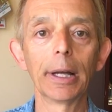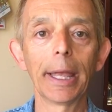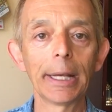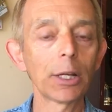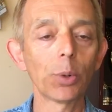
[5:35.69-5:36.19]

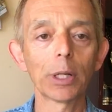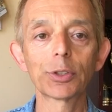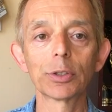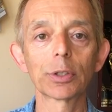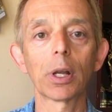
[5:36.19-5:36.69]
any
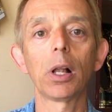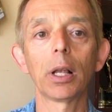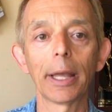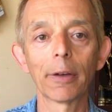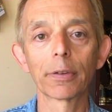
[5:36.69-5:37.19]
questions at
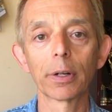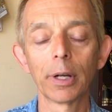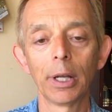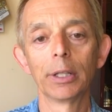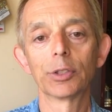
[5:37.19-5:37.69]
all ever,
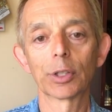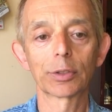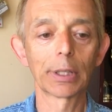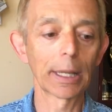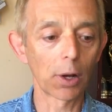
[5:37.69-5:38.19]

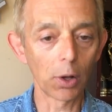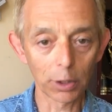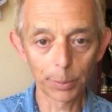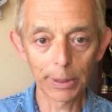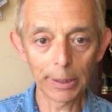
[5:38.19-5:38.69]
just get a
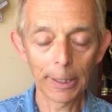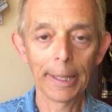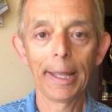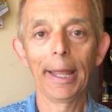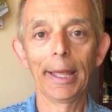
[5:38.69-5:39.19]
hold of me
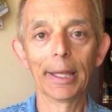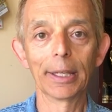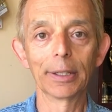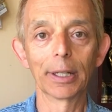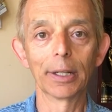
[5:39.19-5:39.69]

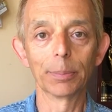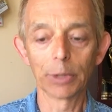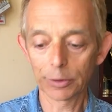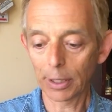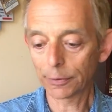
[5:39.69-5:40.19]
and
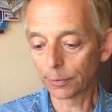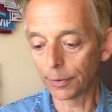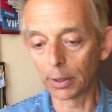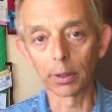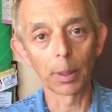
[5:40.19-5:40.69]
let's have some fun.